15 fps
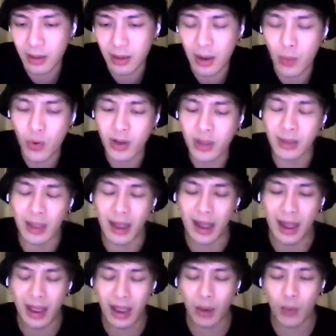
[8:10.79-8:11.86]
I
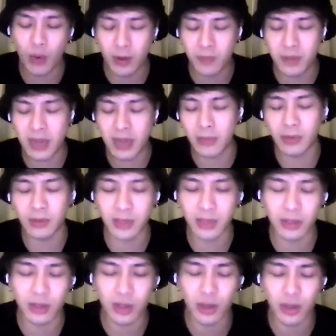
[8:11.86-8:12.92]
wouldn't be able
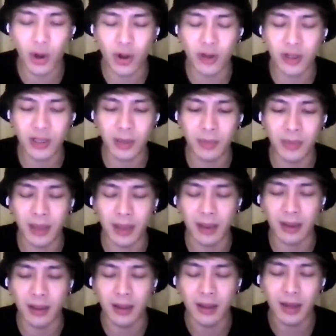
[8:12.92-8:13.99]
to turn
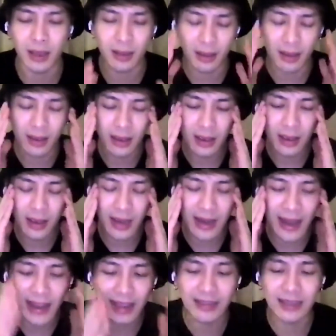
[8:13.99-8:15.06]
something like an
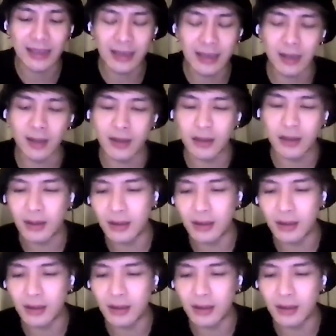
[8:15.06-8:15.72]
idea